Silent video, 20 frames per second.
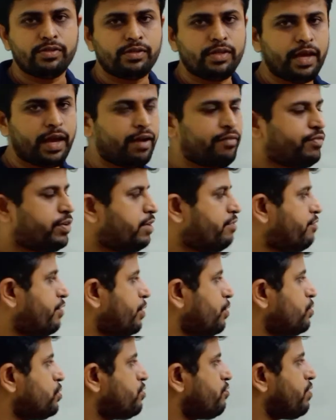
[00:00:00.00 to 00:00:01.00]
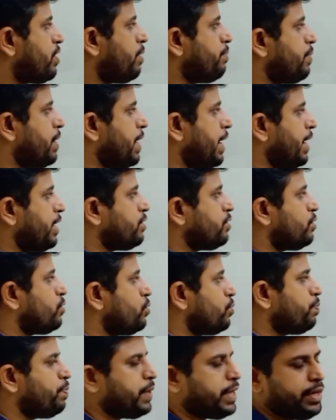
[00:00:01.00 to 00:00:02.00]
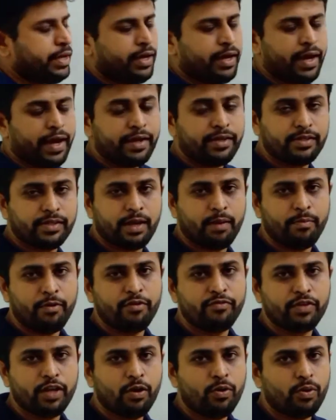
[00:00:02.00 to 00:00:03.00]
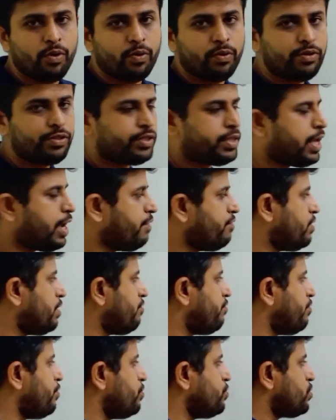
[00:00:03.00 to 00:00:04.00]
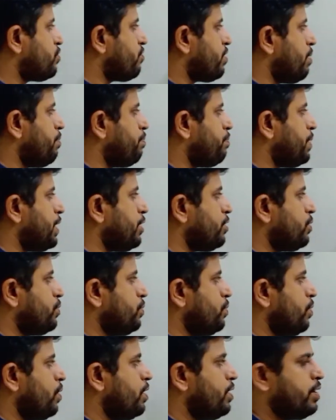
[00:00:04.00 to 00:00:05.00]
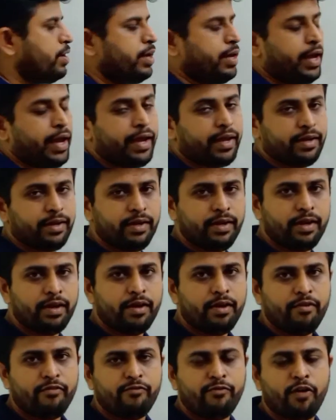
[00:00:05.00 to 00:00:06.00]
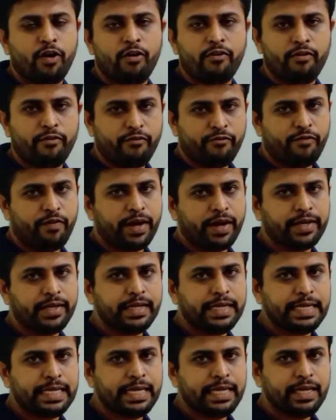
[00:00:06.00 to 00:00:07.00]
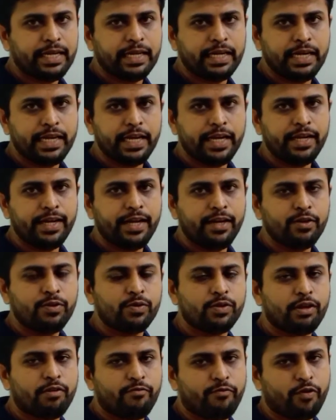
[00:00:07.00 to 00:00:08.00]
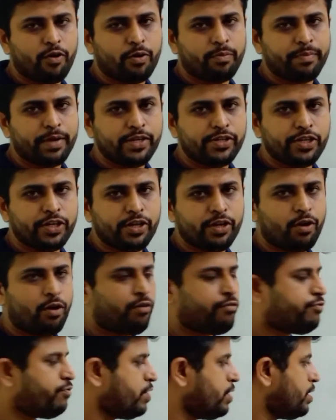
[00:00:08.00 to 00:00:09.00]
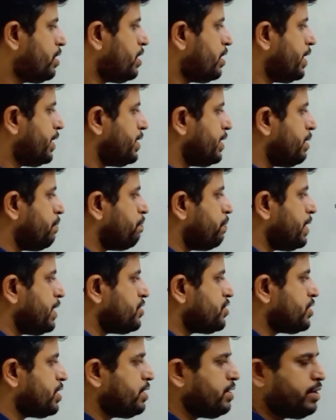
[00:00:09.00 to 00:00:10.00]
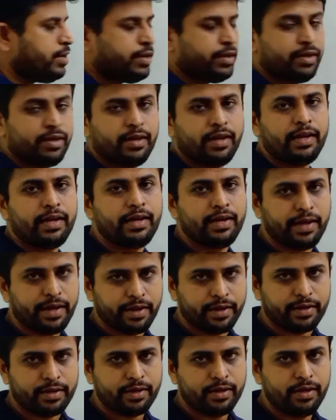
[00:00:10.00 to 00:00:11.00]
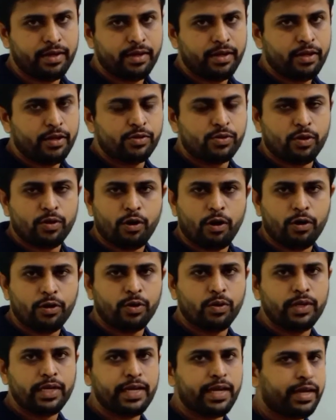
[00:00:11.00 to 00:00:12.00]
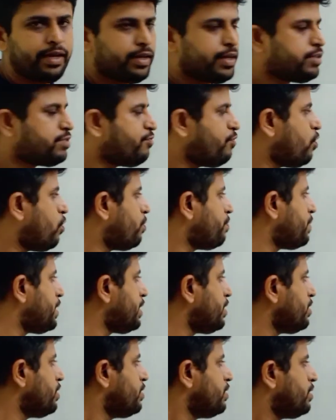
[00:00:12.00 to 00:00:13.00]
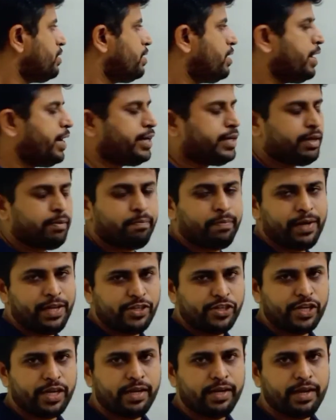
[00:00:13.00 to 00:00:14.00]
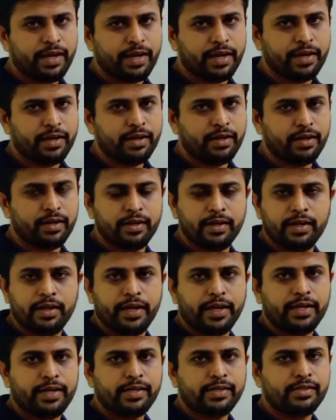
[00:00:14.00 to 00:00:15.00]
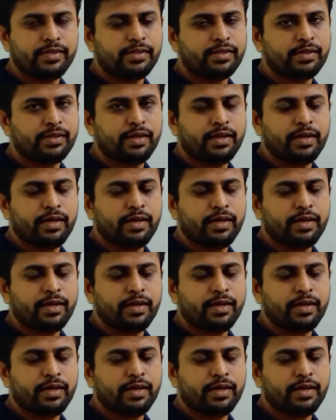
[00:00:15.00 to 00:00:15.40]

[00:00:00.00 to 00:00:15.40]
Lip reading: they have diffused from N to P, and some of the holes, they have diffused from P to N, for finally leading to the formation of a depletion layer. So not only it is forming a depletion layer, it is